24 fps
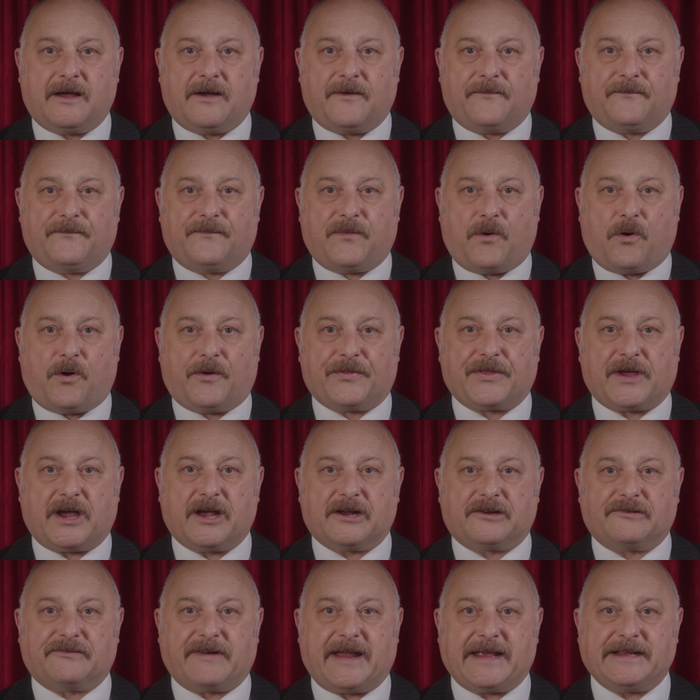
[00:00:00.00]
for the
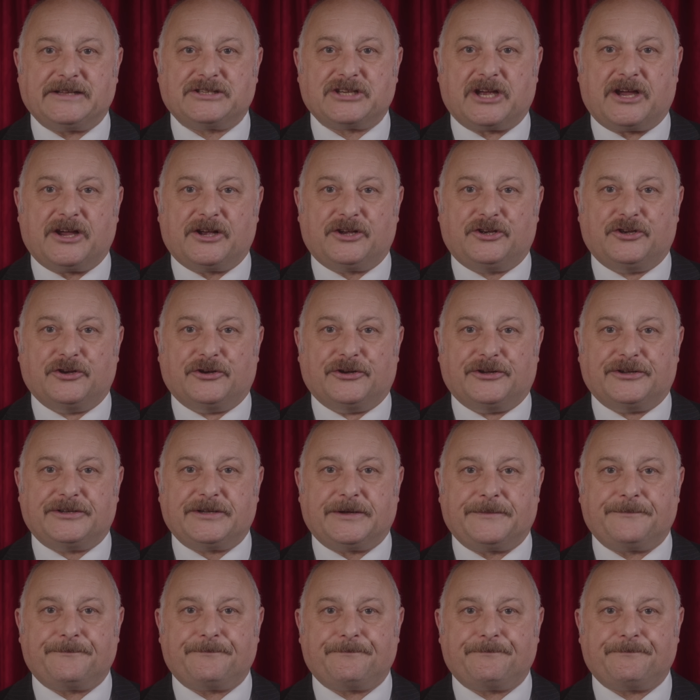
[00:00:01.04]
greater good.